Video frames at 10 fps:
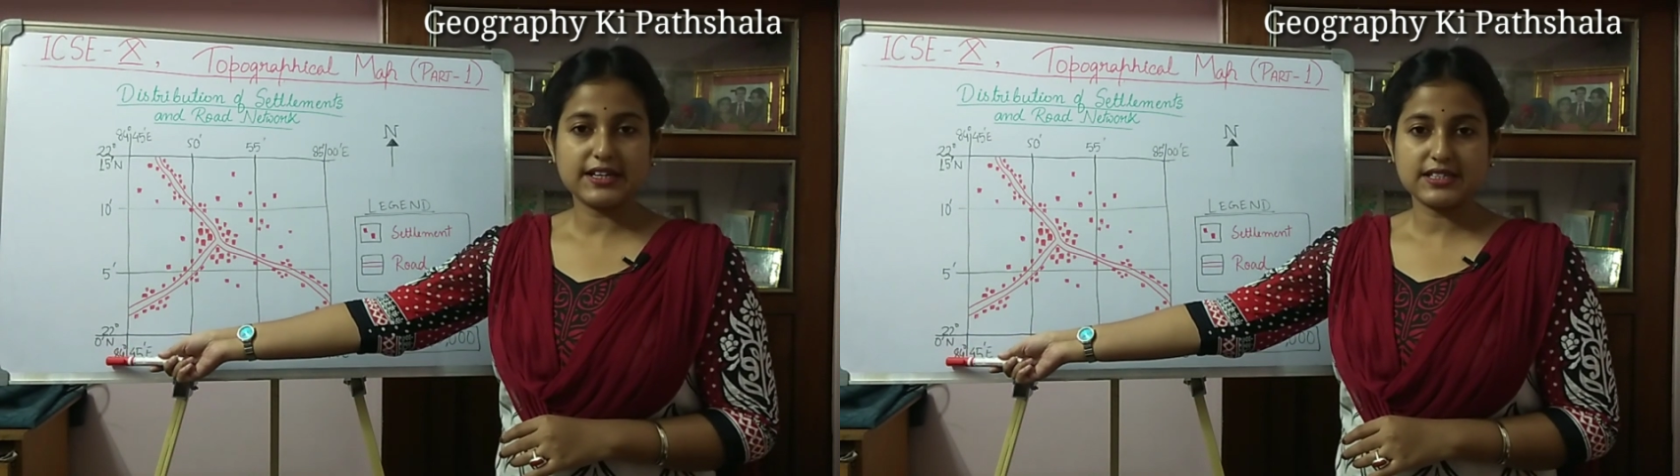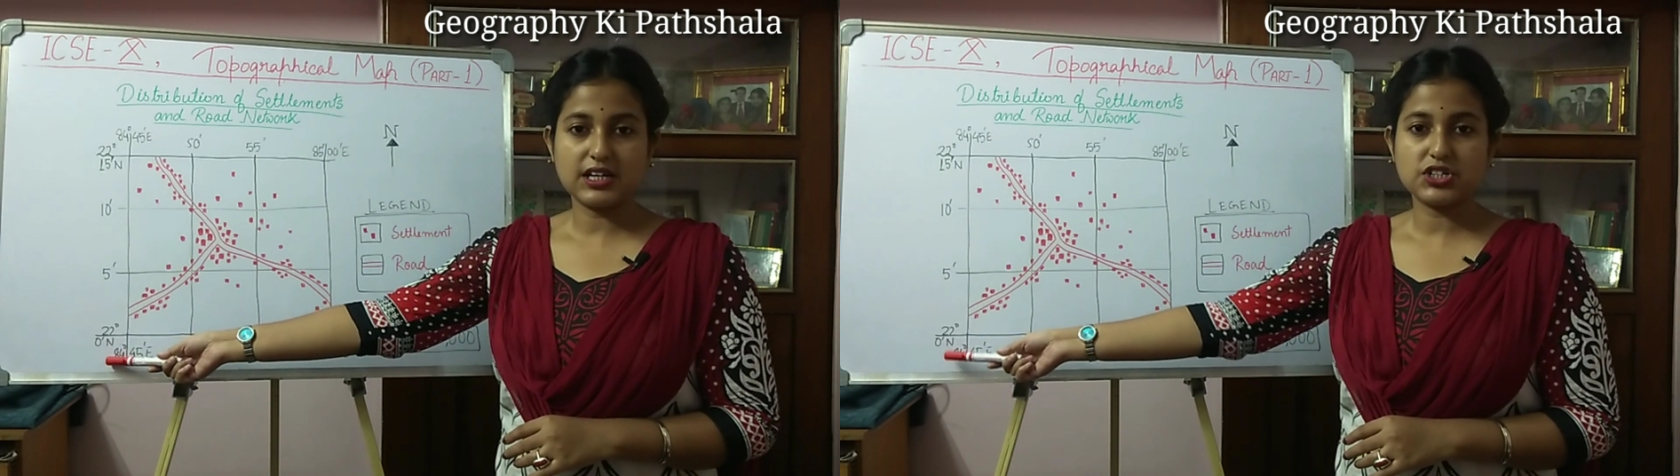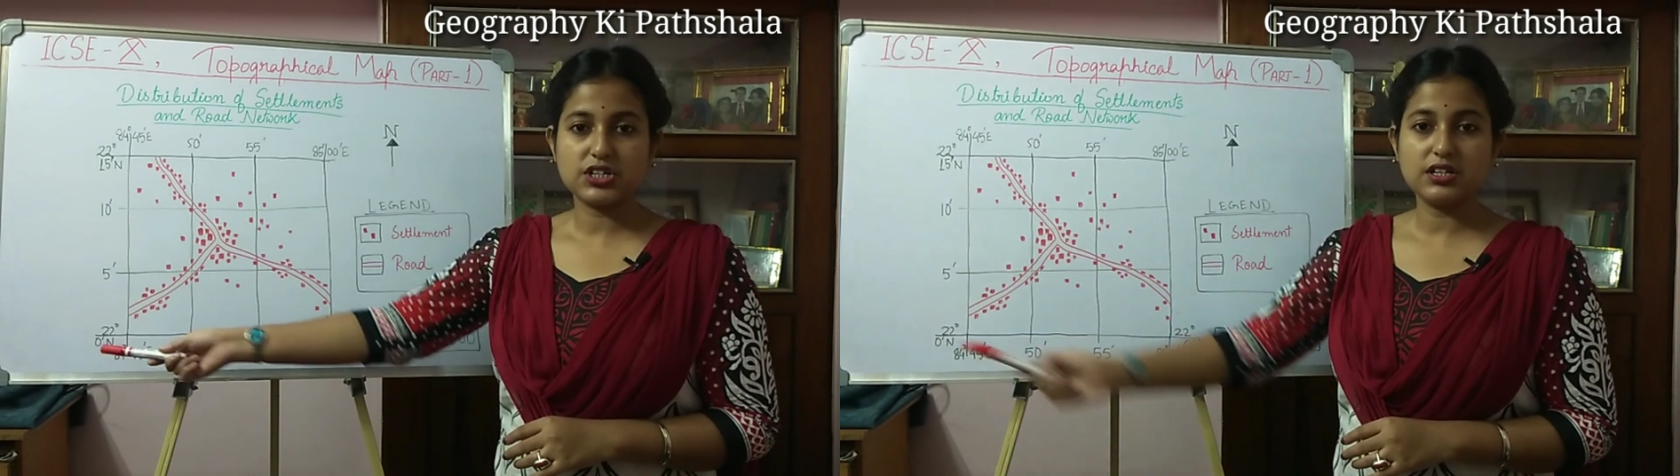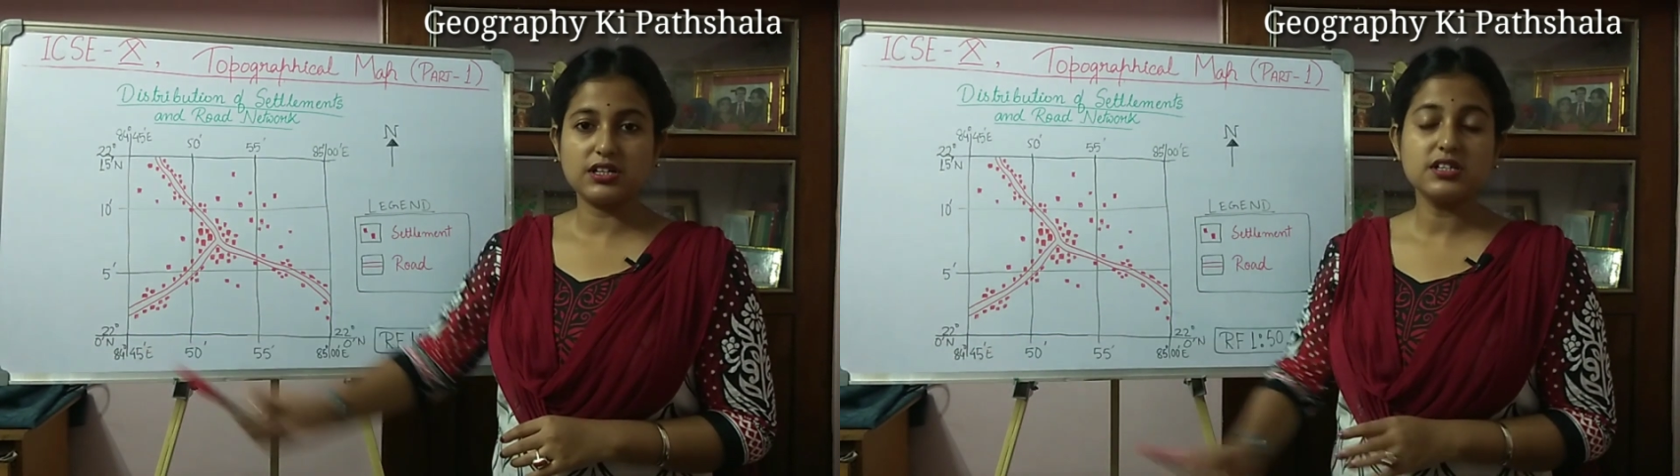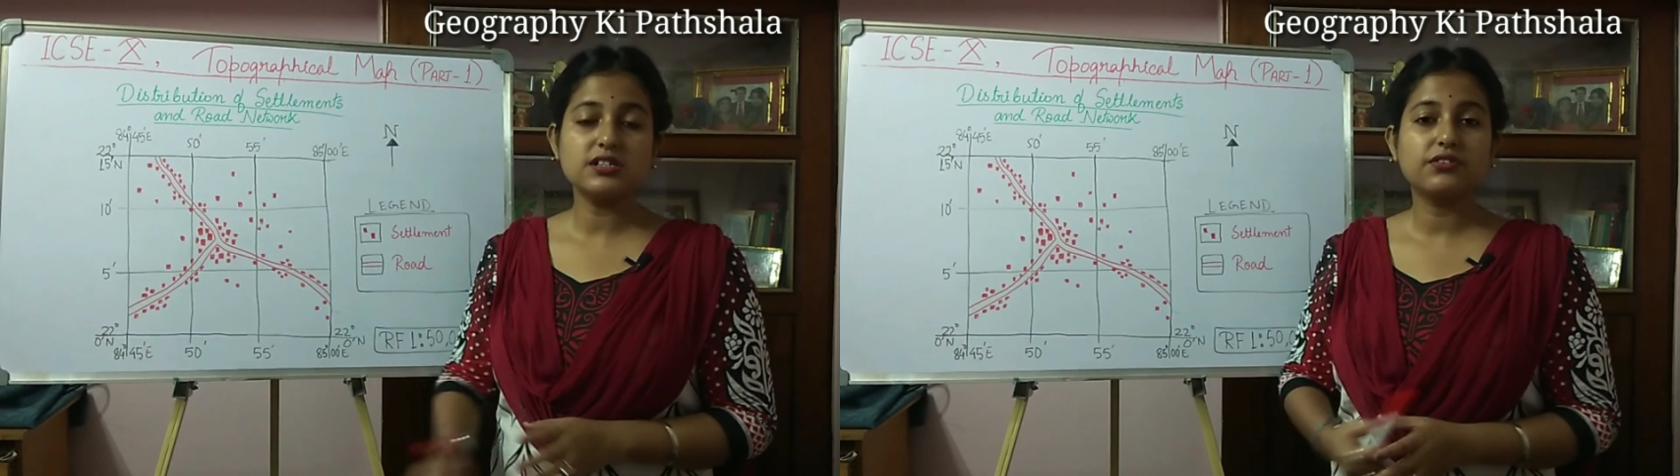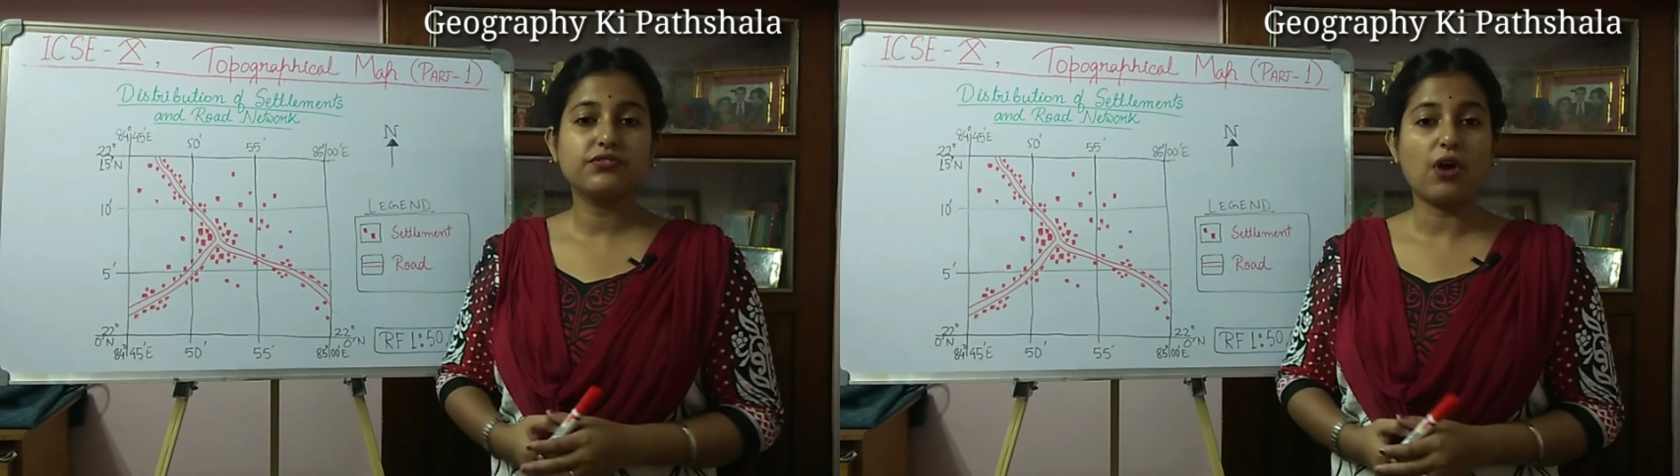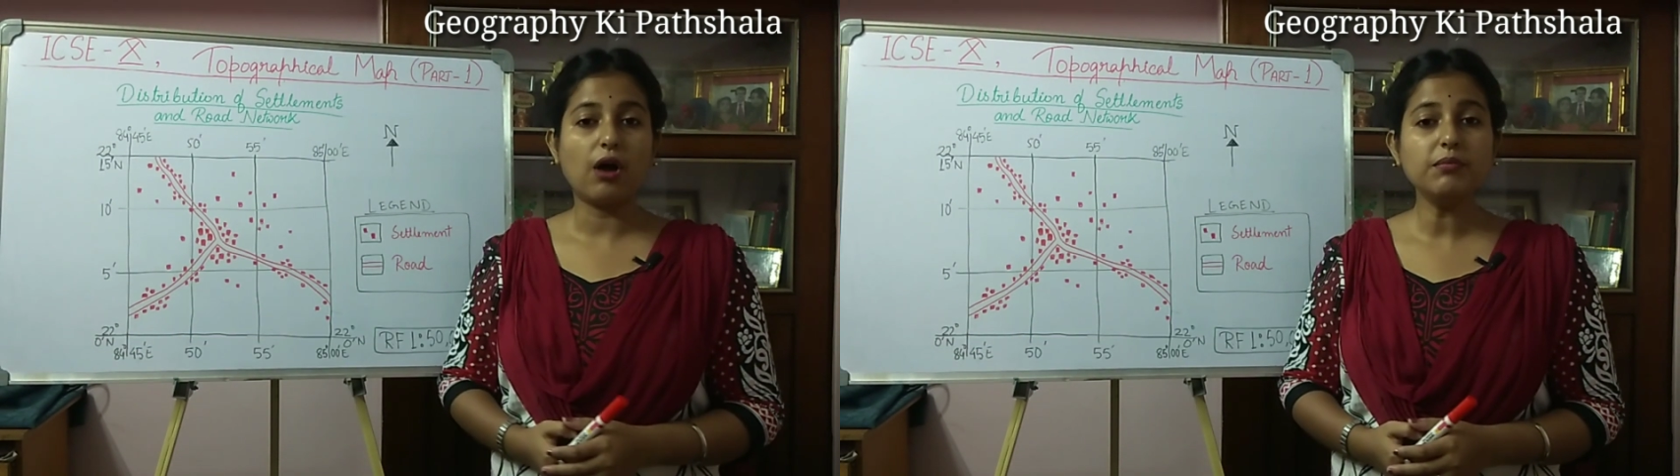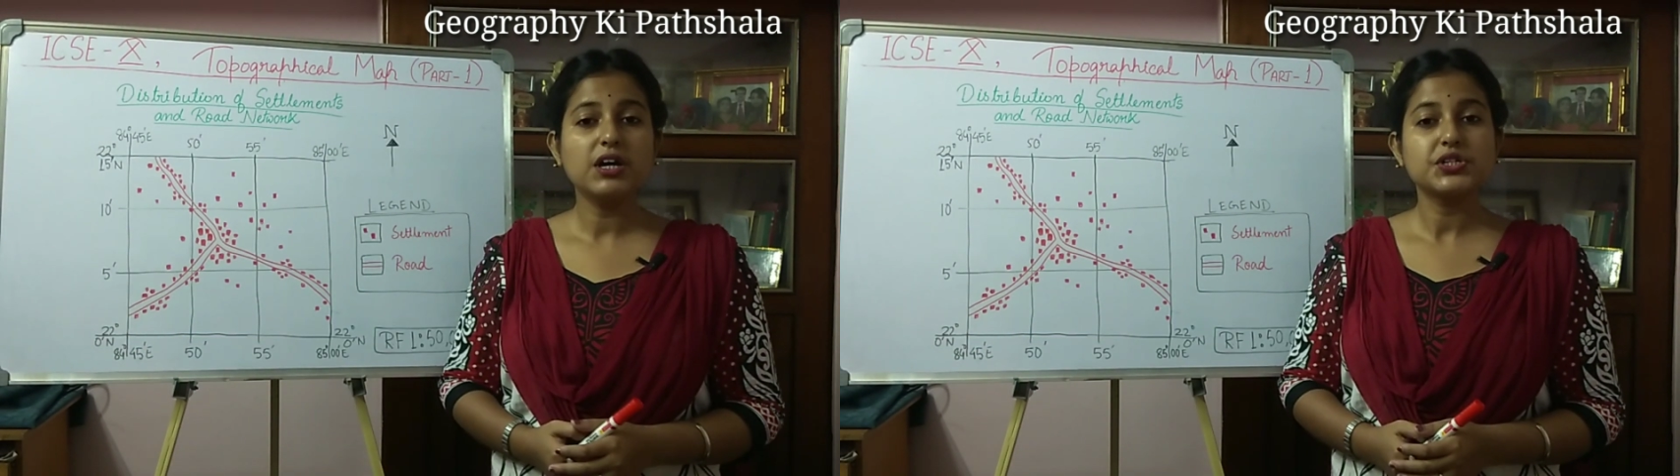extension is
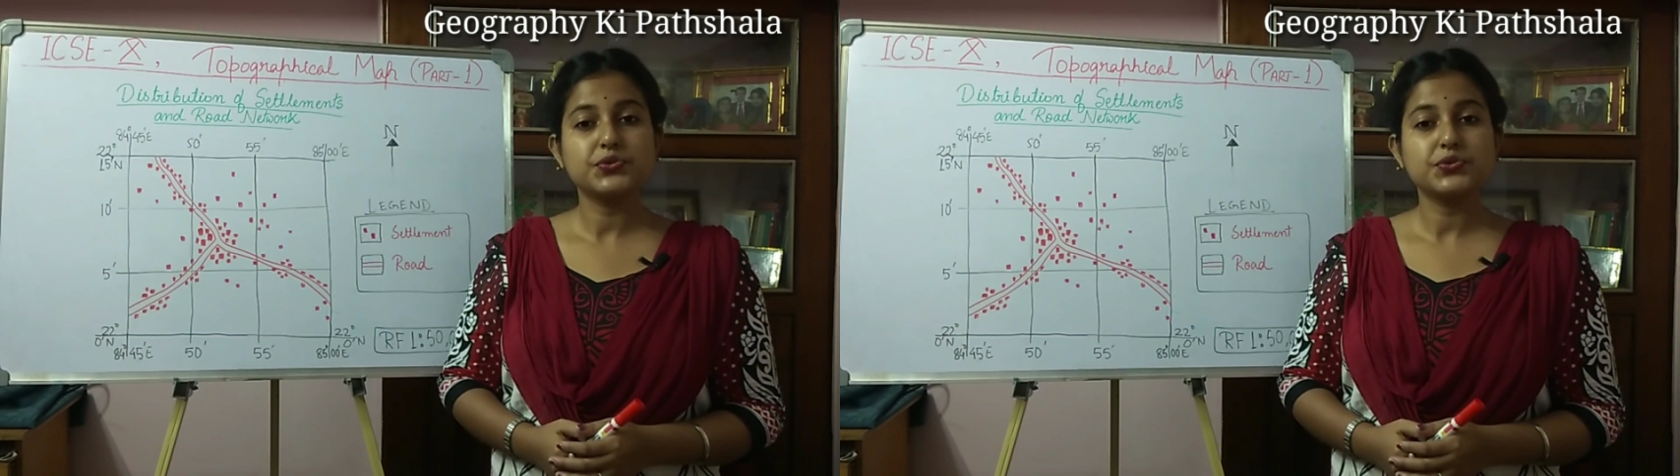from